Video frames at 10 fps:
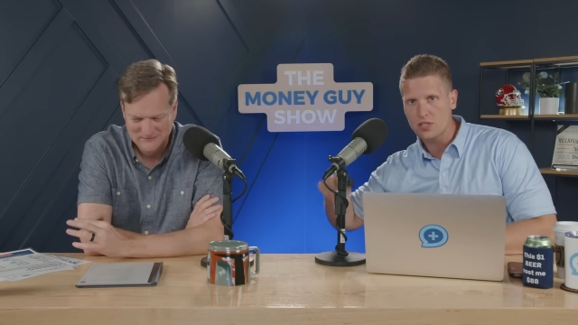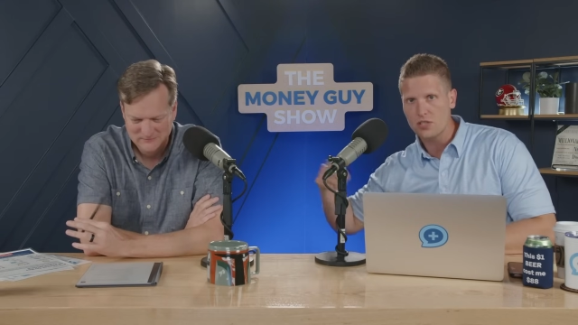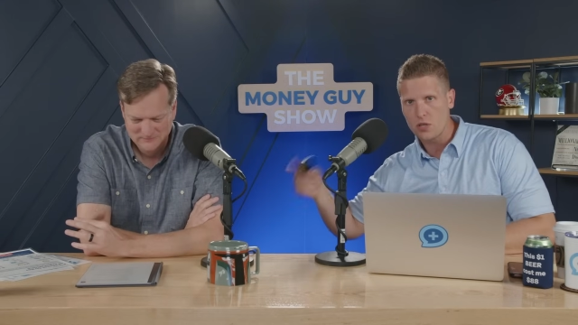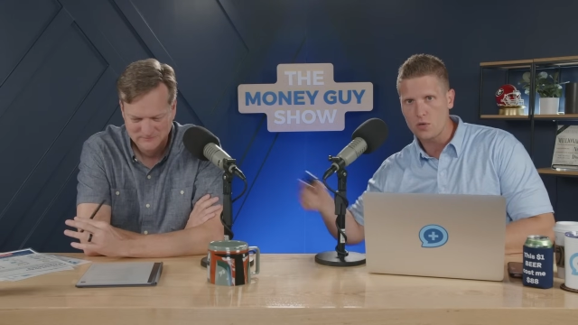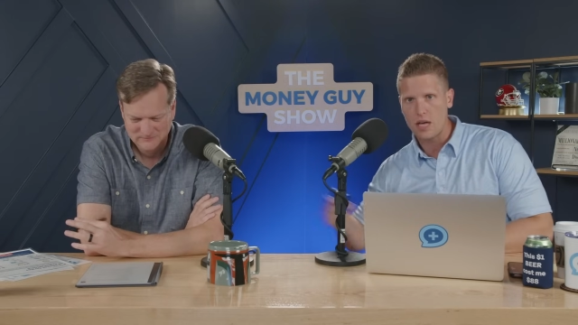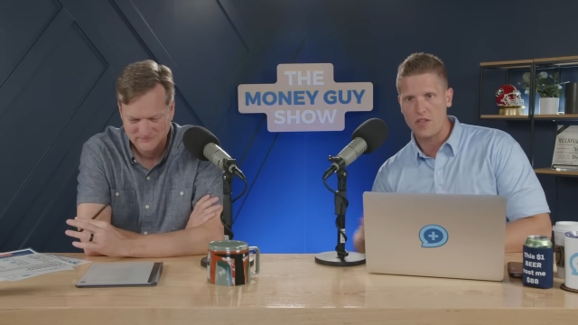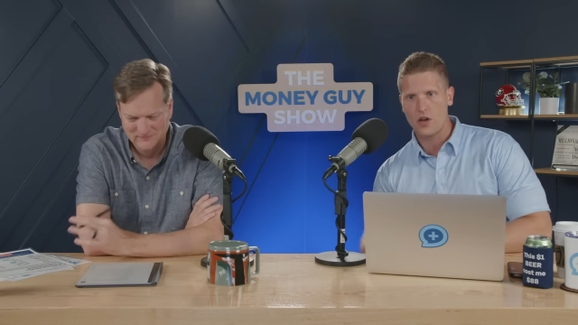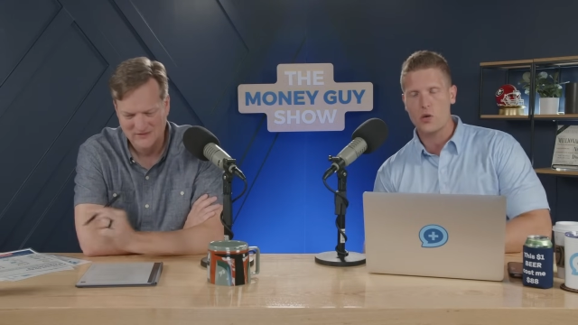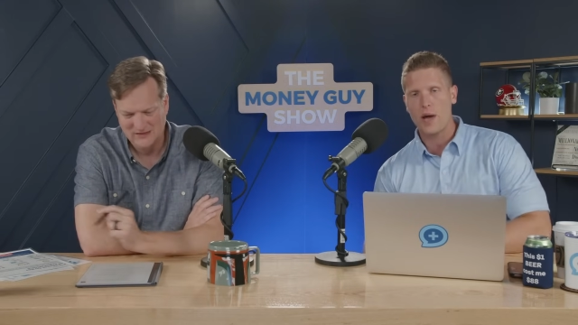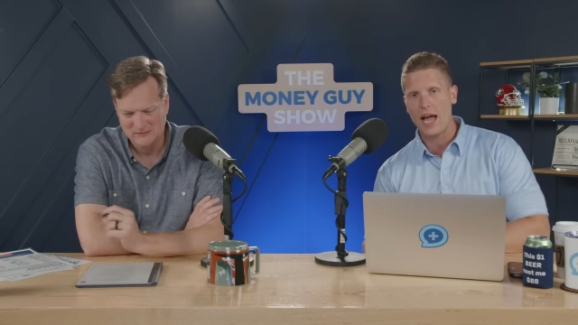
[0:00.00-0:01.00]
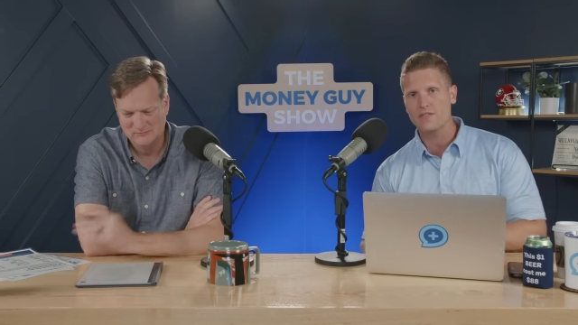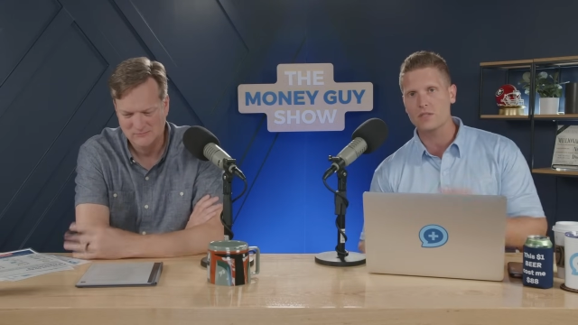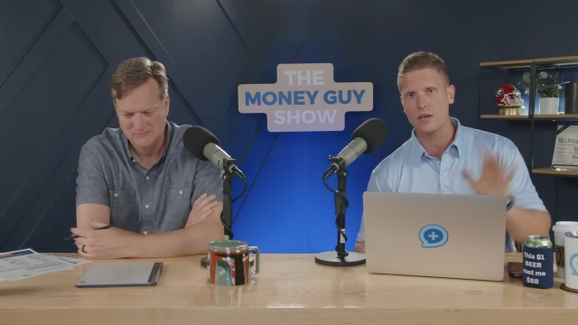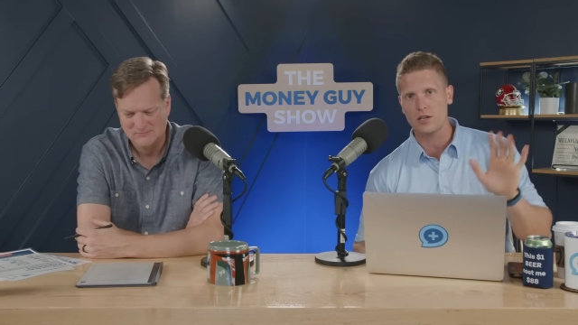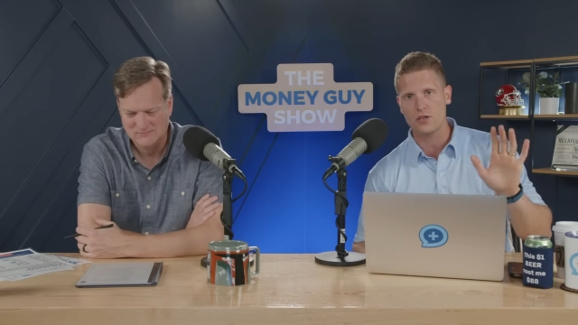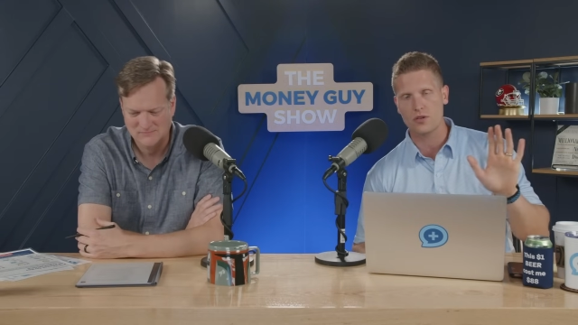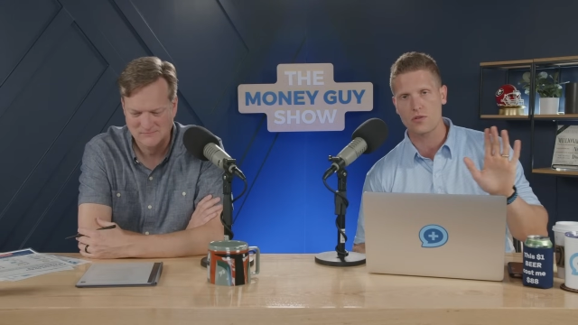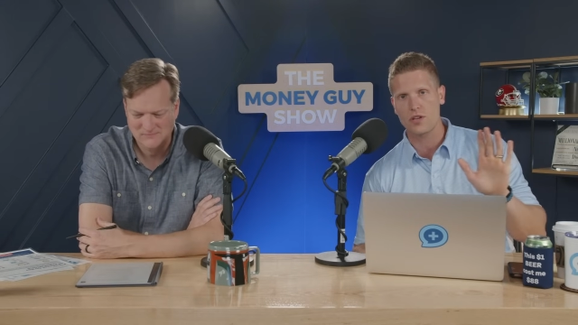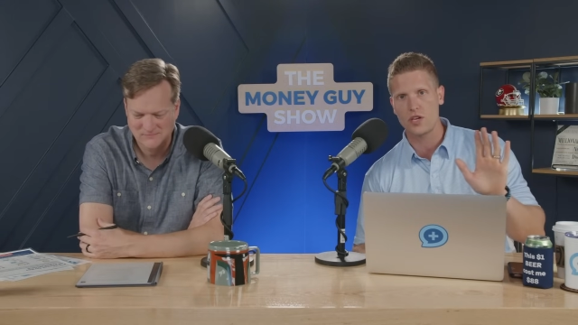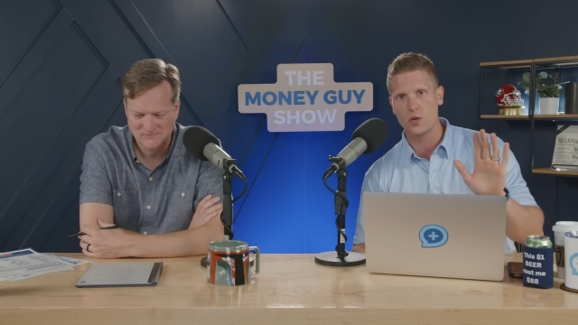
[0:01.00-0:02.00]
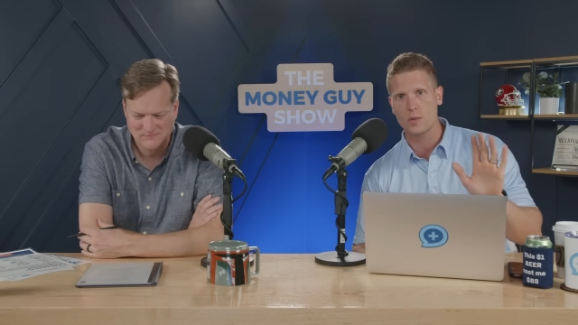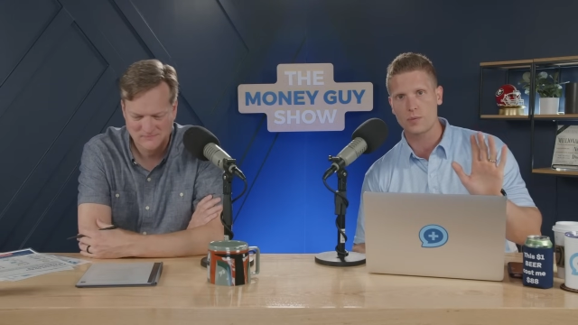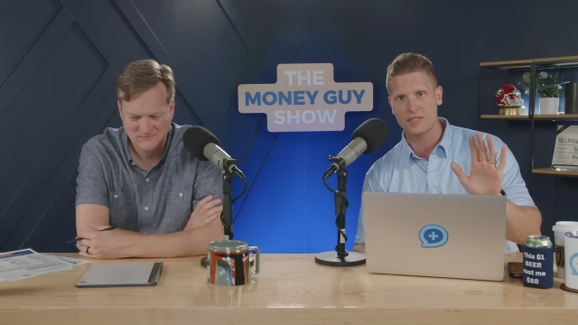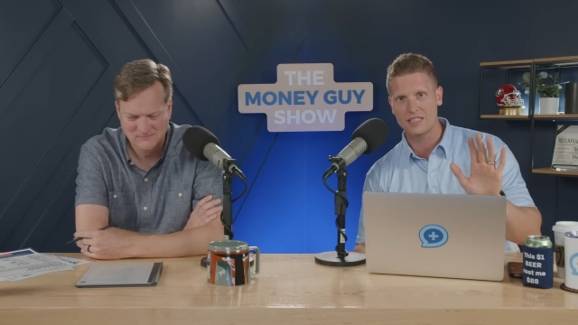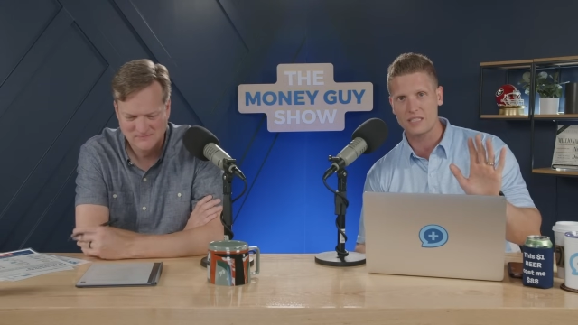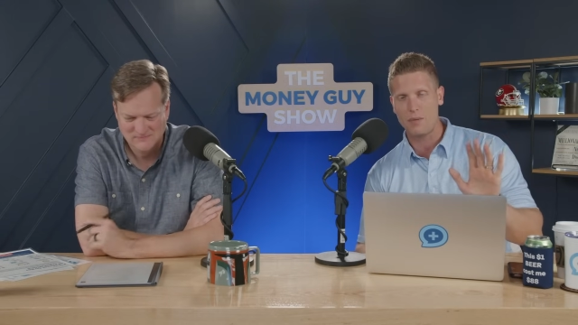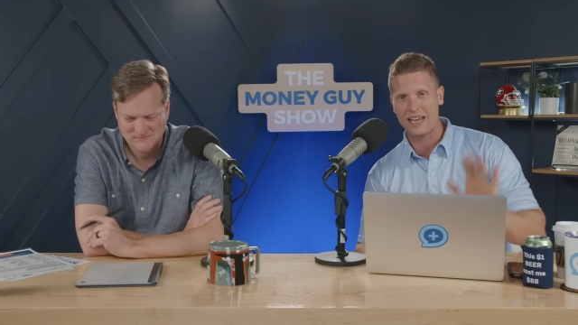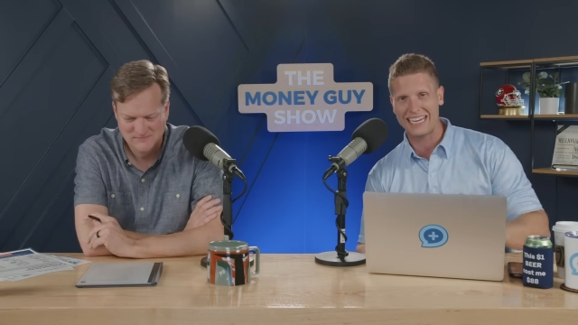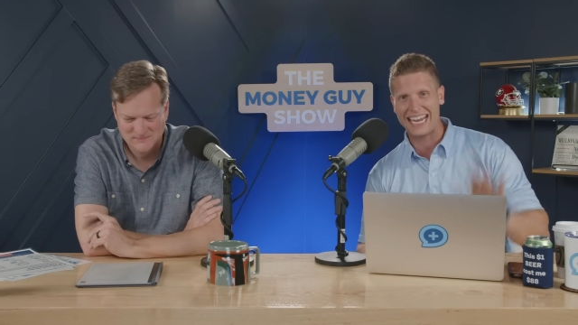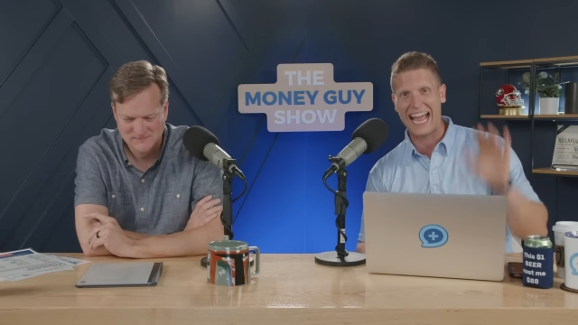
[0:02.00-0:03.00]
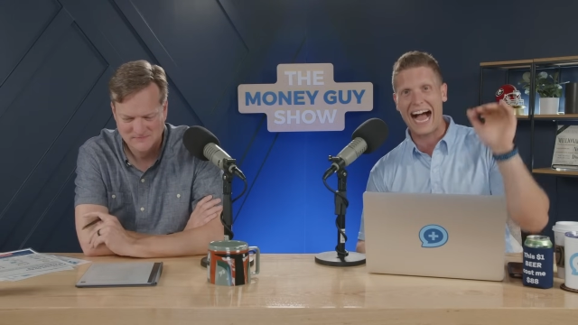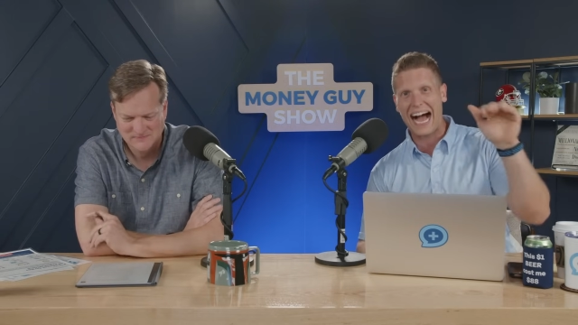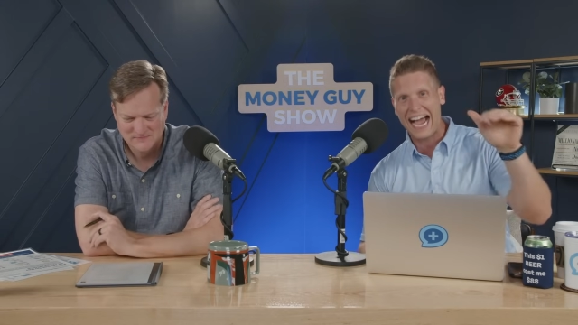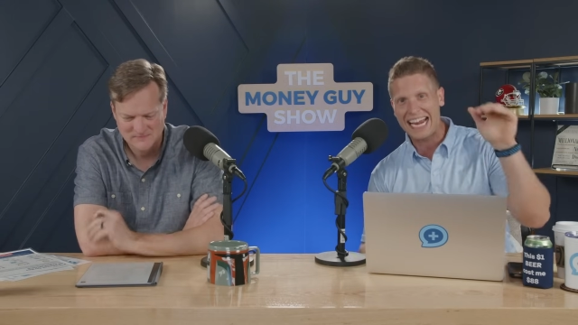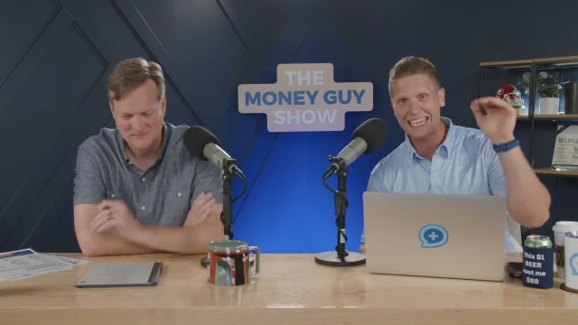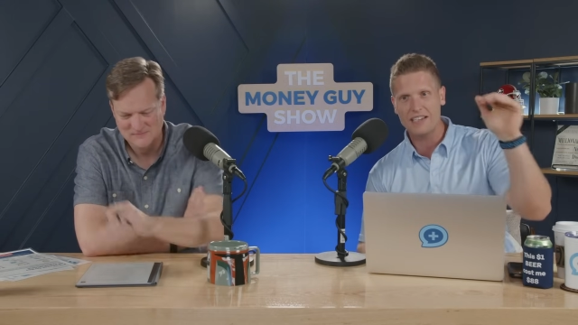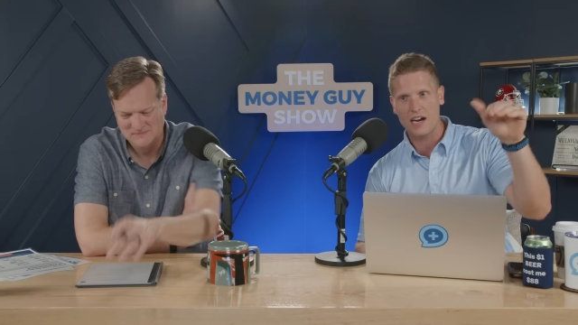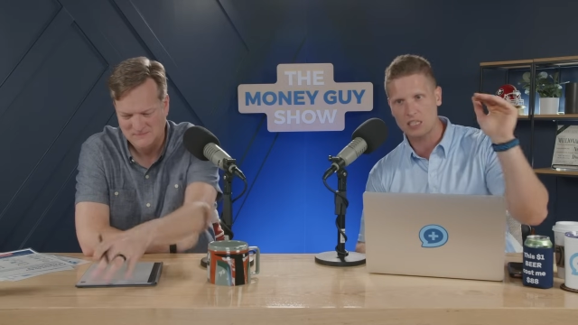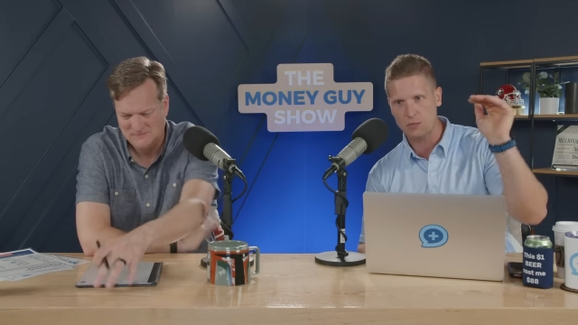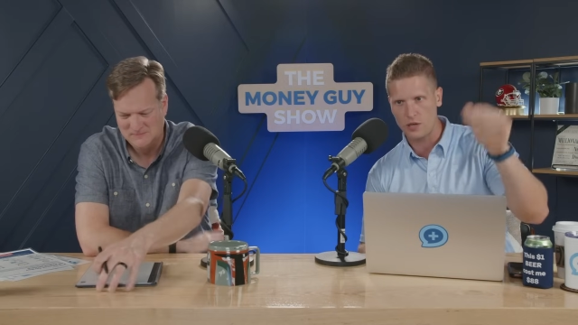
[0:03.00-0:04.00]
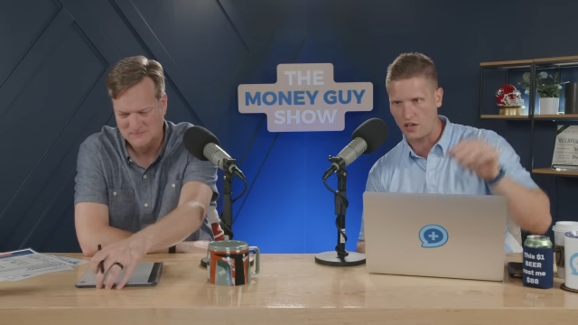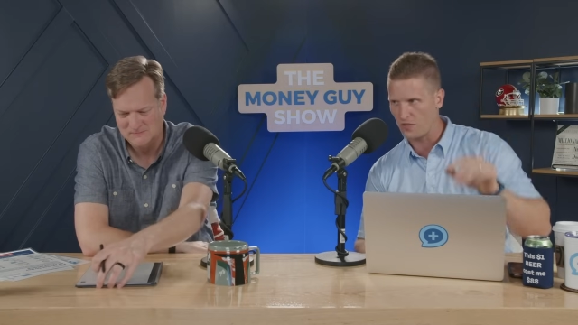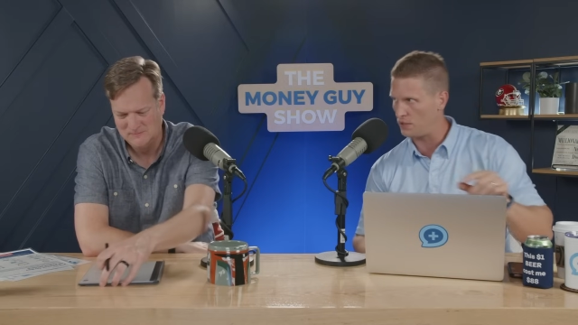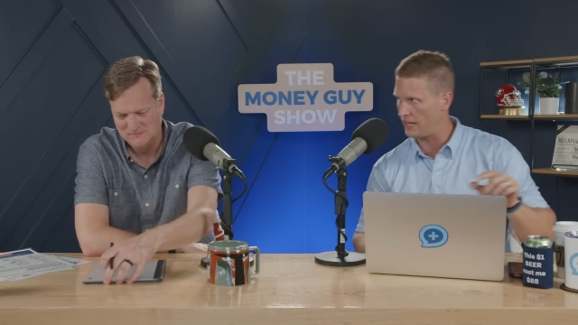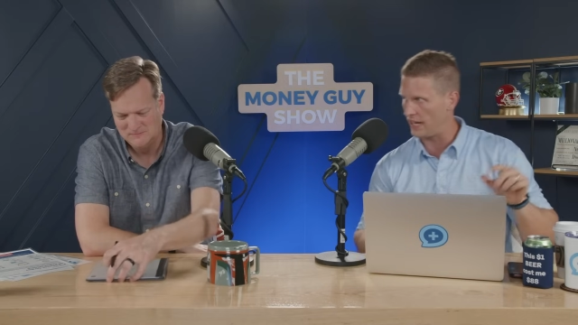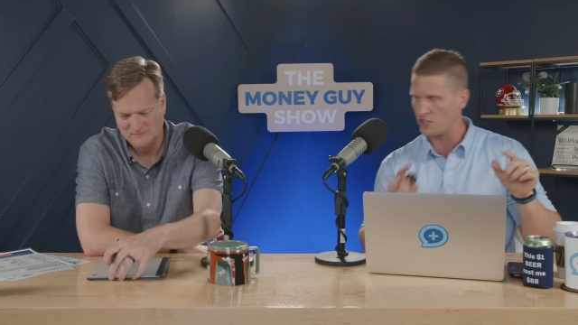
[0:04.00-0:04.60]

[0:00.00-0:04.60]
Speaker 1: to do that, though, you have to make sure that you are participating in a high deductible health plan.